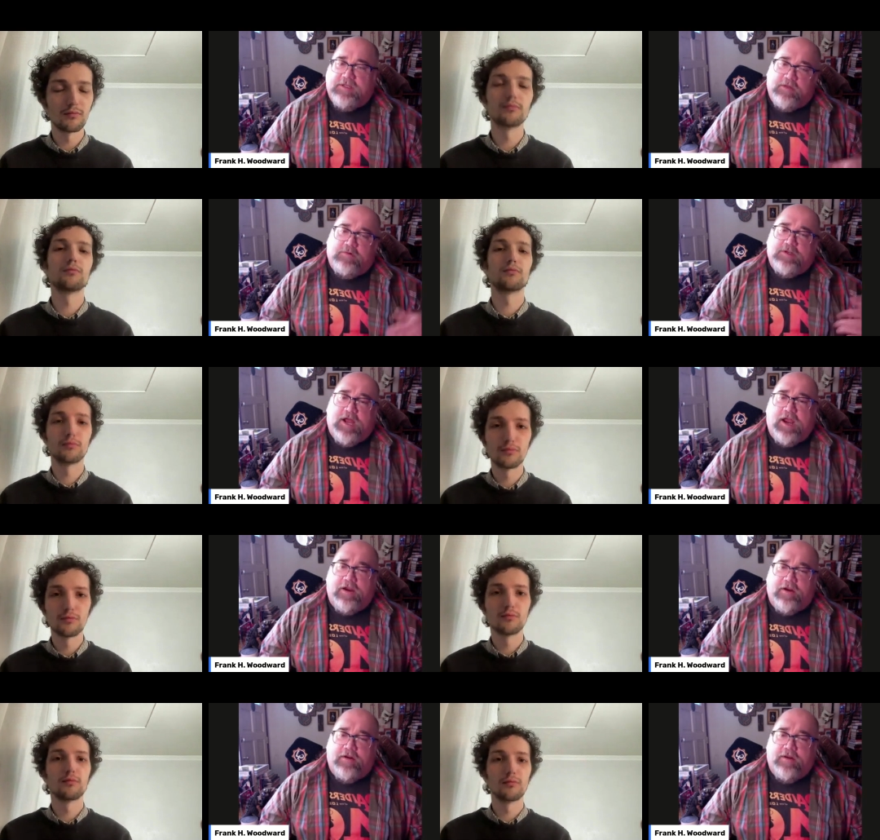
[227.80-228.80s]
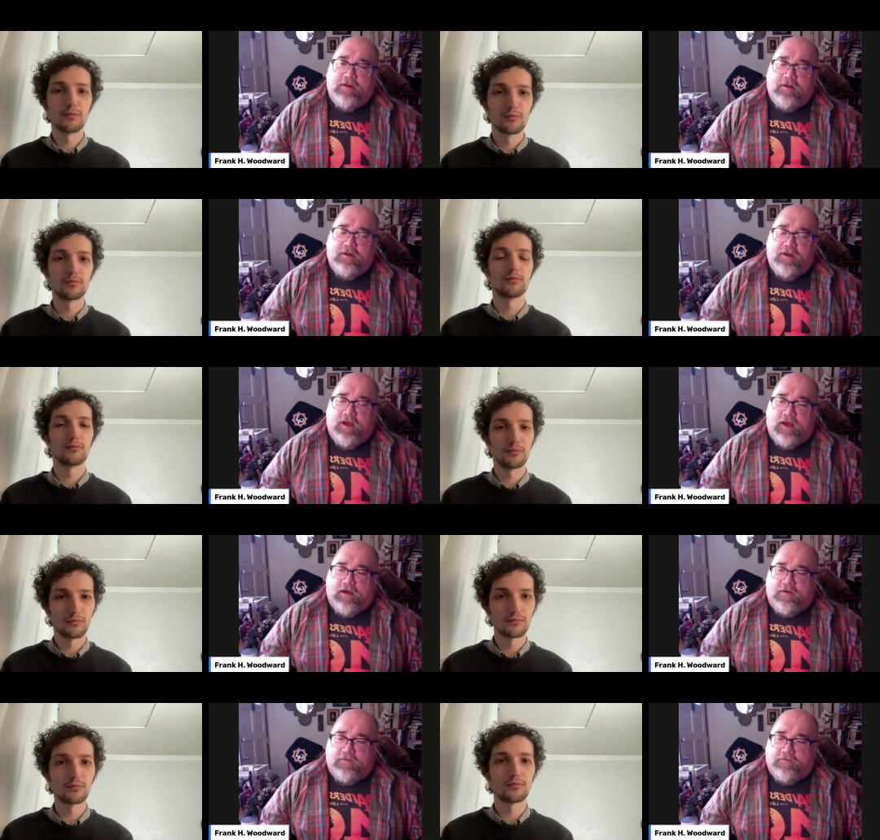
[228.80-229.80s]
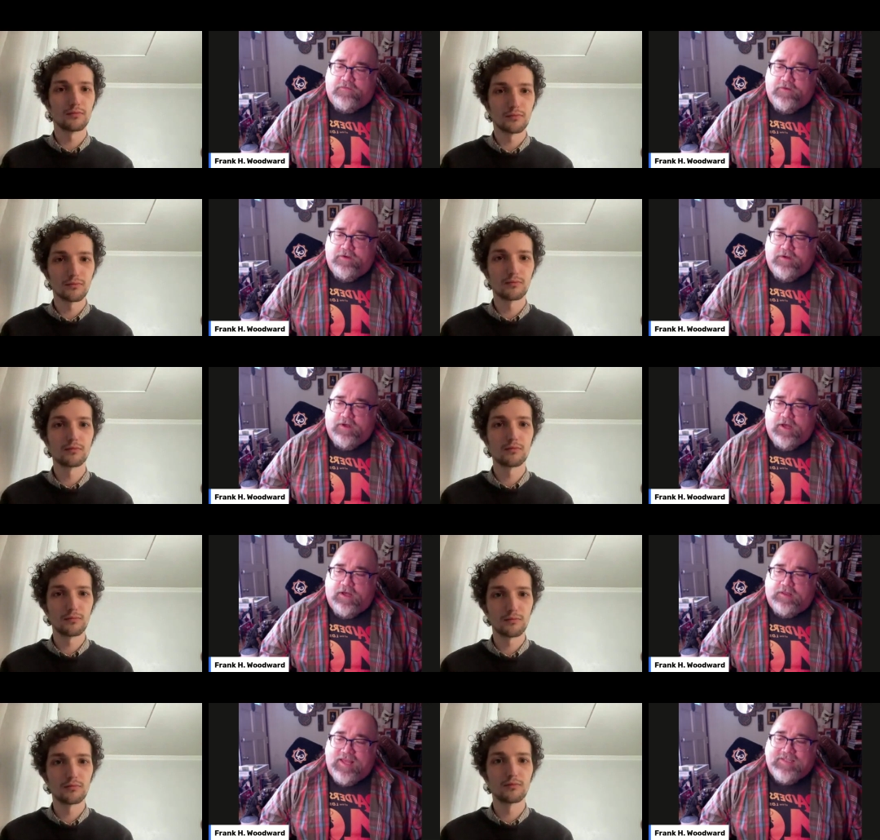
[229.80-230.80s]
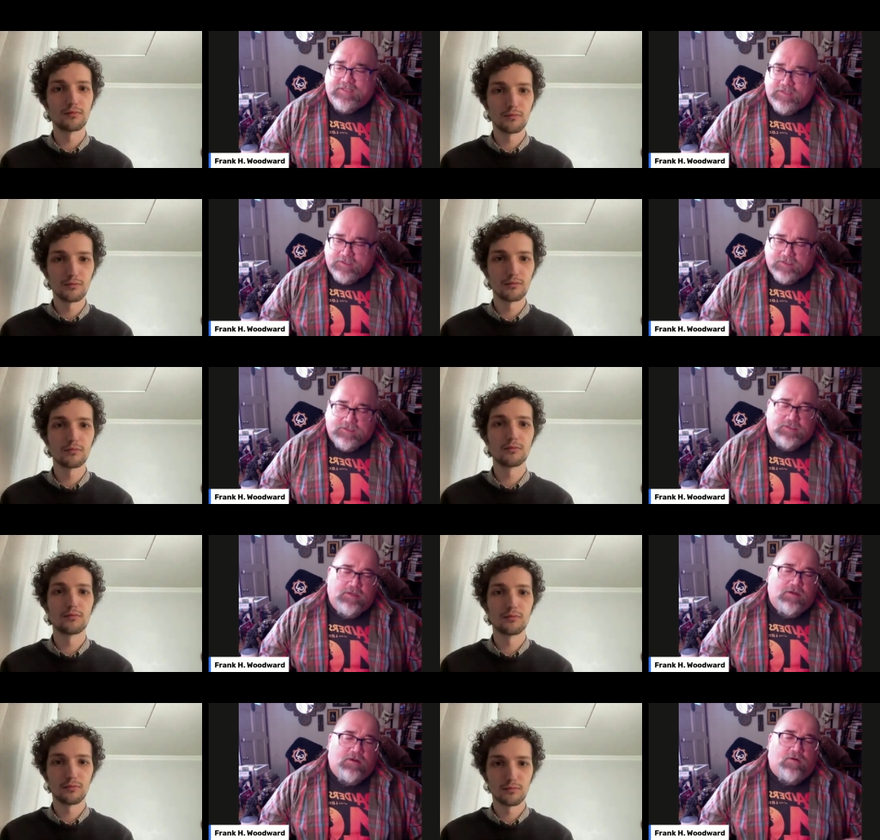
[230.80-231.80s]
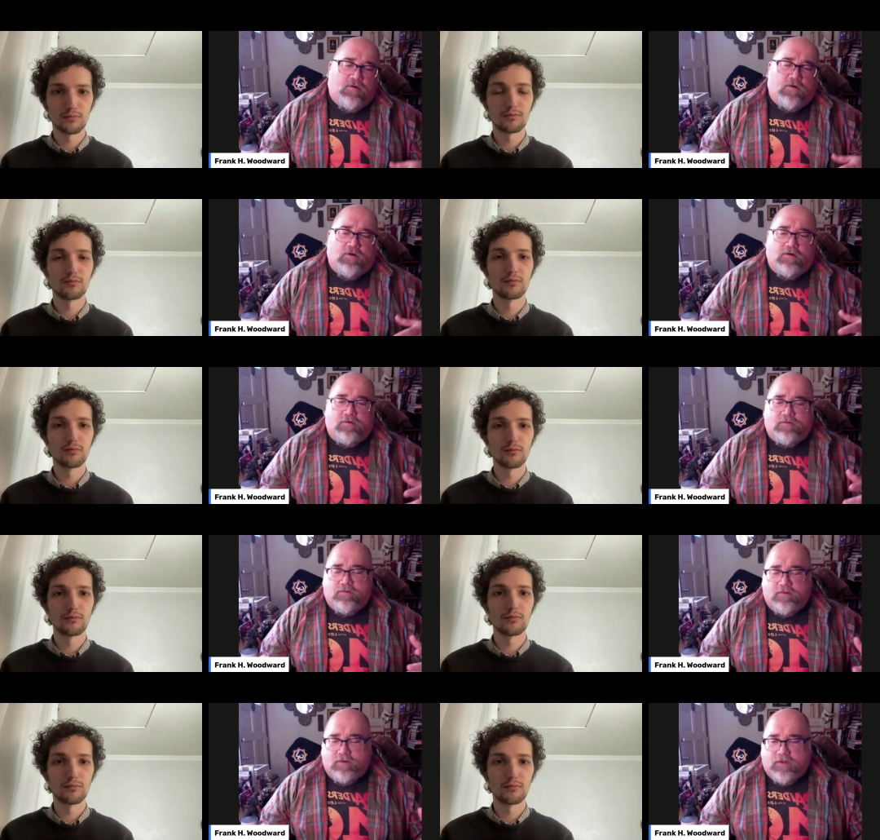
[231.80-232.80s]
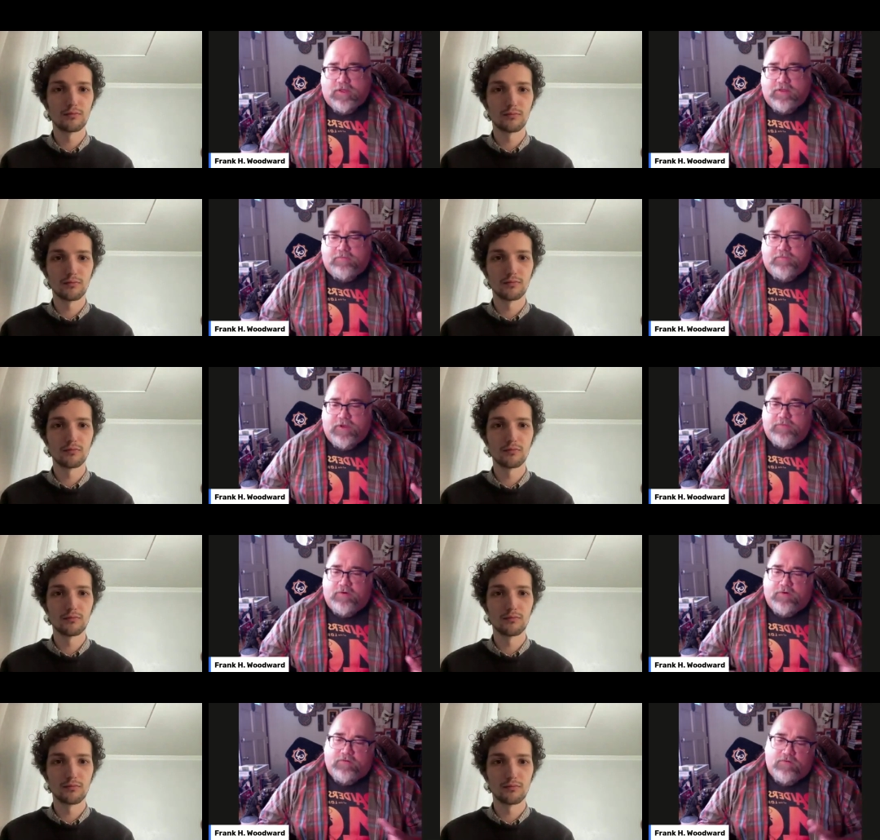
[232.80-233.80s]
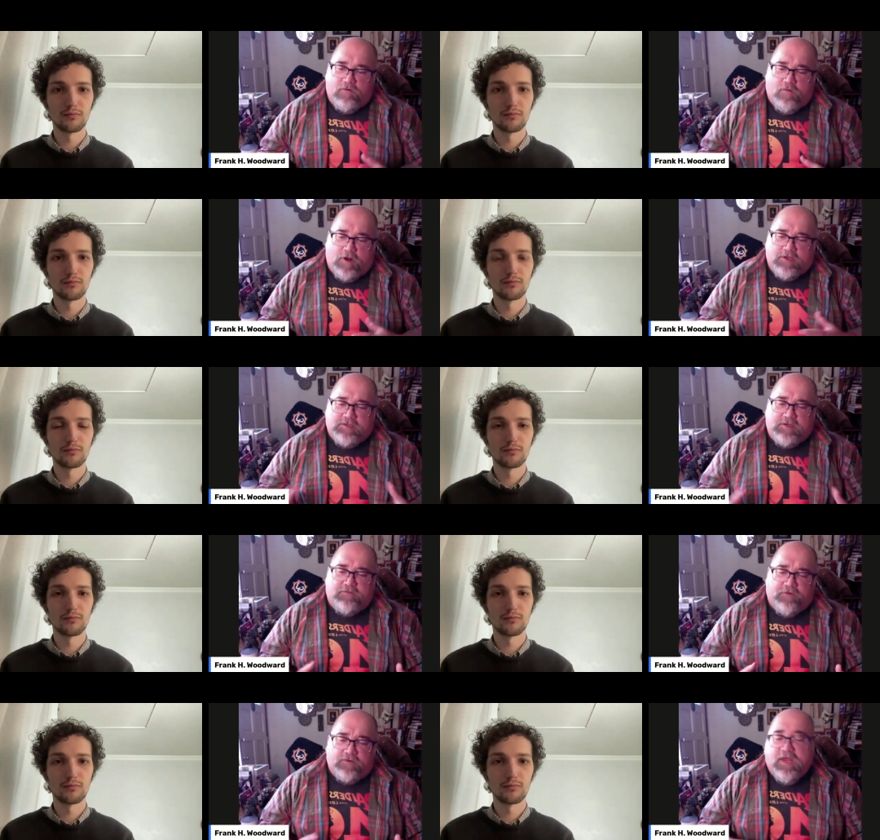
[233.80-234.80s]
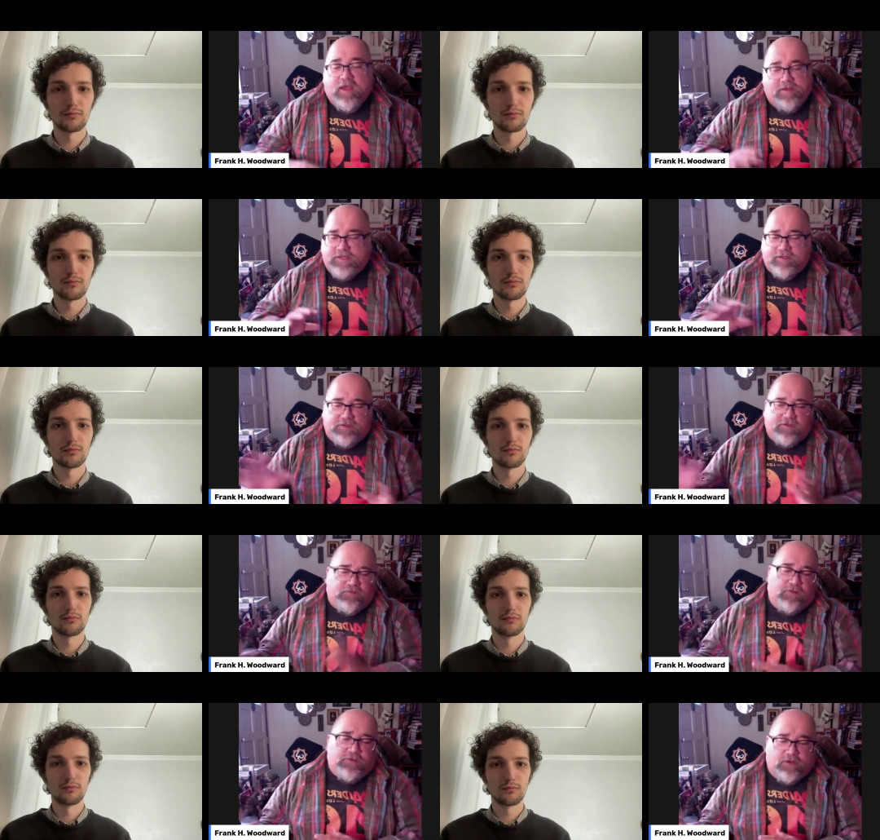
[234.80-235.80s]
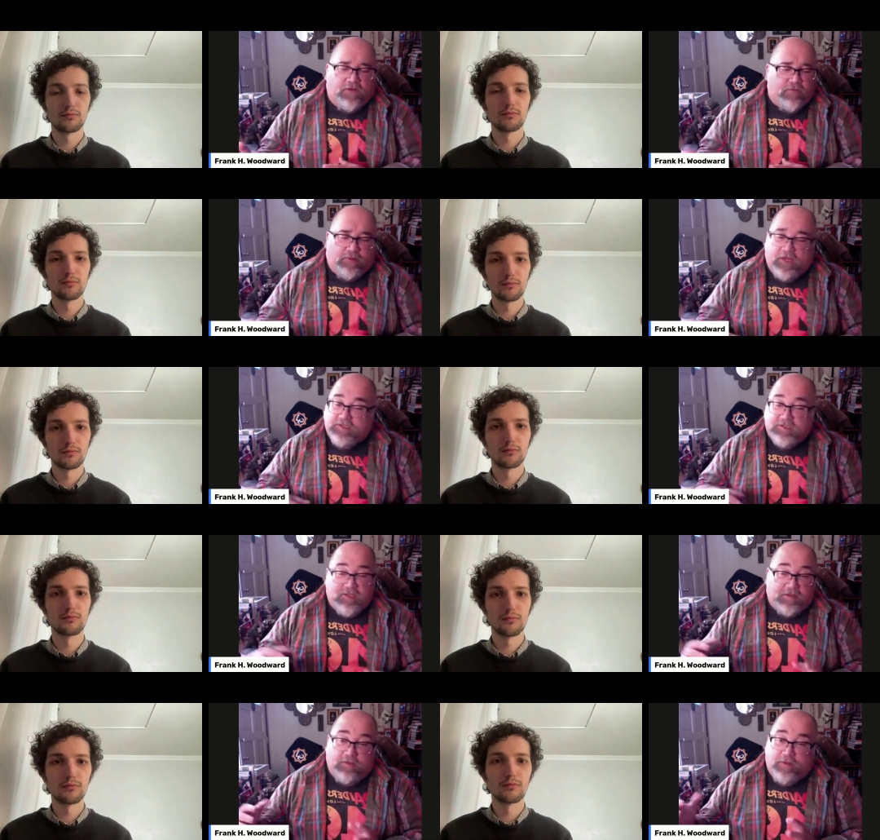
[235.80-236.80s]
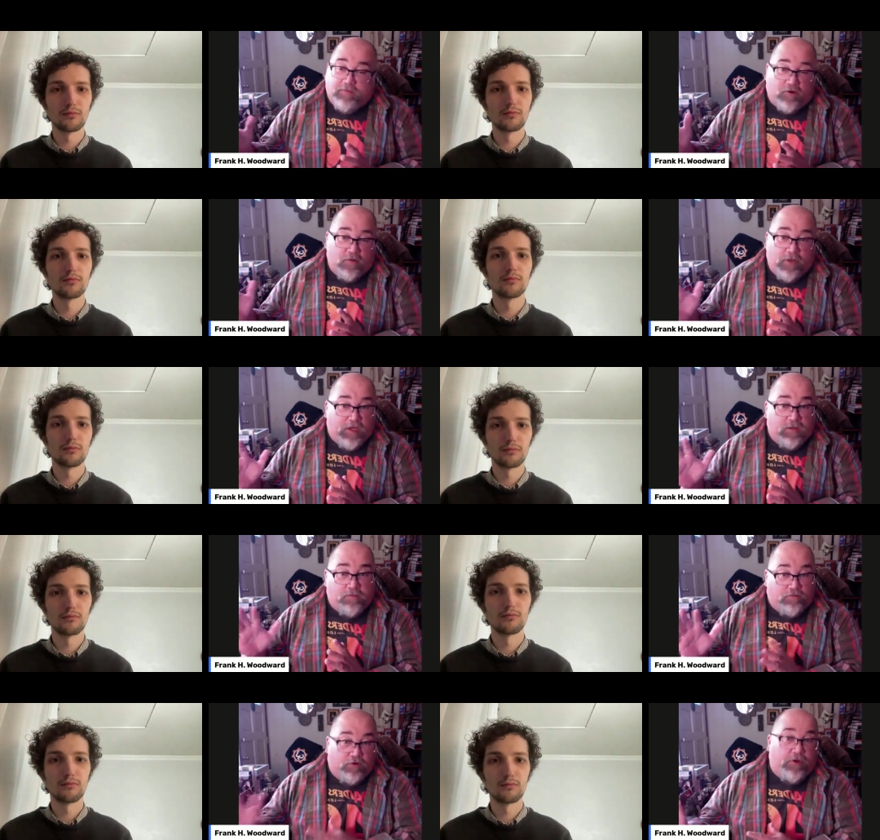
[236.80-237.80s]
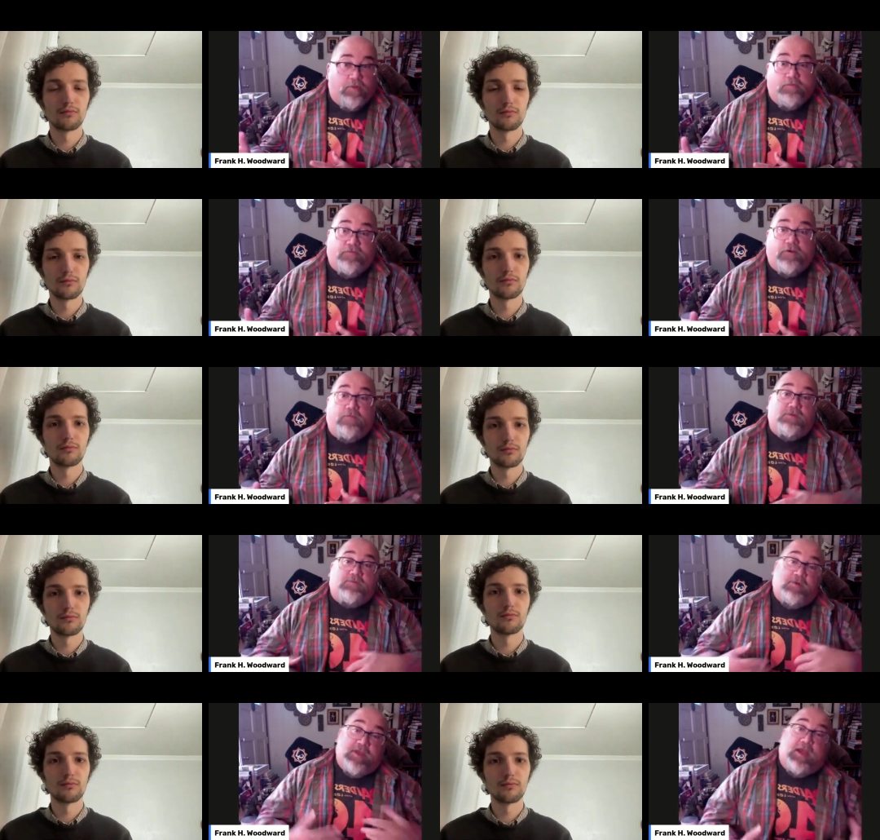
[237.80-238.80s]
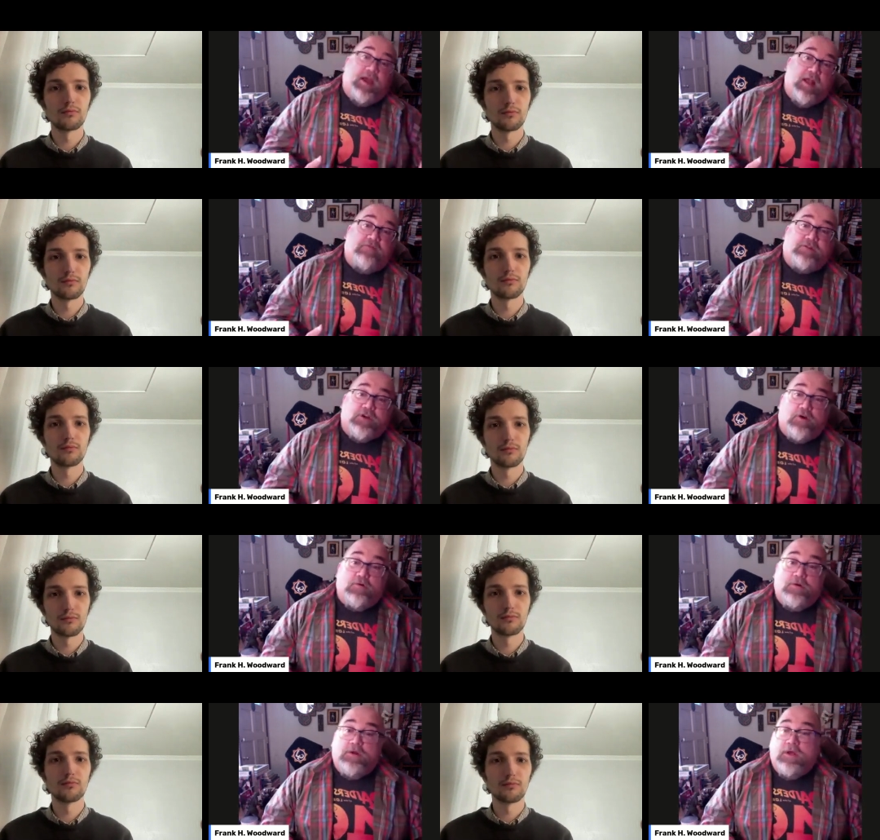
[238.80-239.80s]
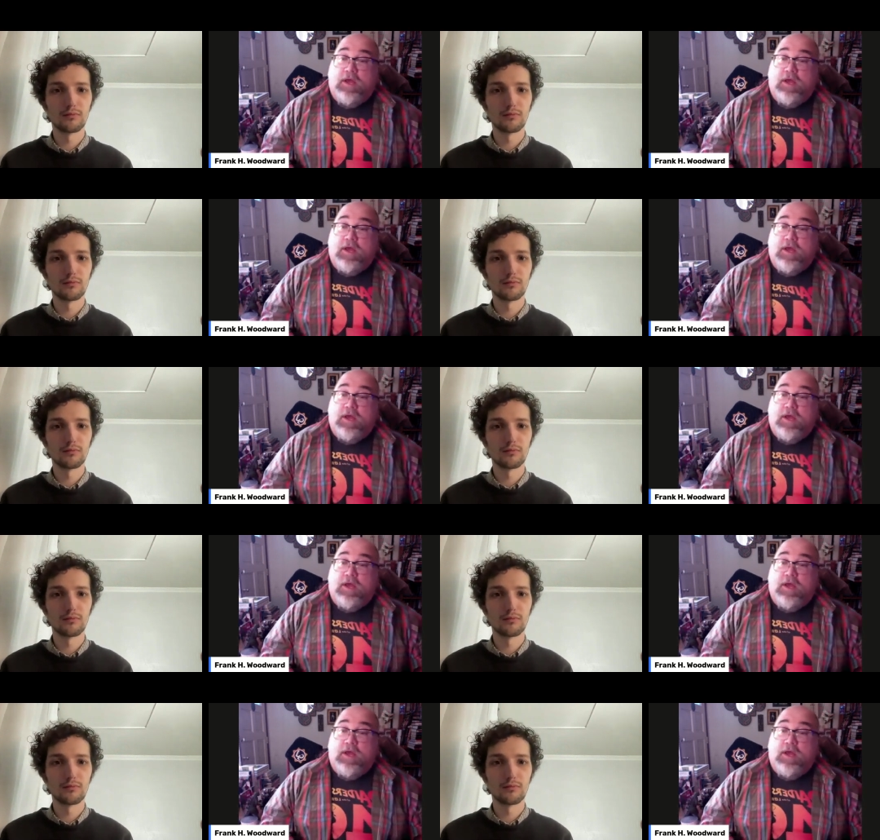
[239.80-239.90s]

Speaker 1: I think we're tired of uh, lessons, or I think people who want to see films. It's not that those films don't have a place. It's not that people aren't making brilliant films with that kind of a tone.